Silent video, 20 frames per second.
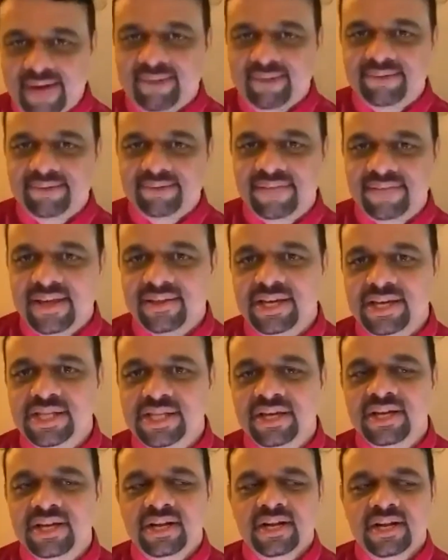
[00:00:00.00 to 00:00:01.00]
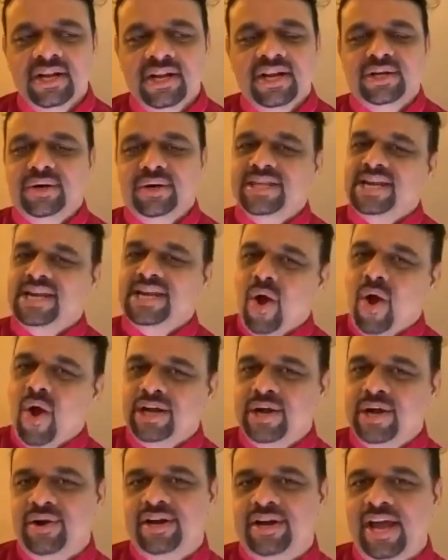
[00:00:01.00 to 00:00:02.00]
Today is
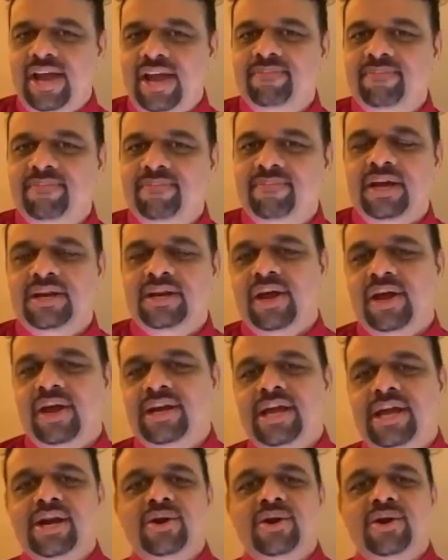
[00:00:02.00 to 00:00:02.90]
lockdown time in India,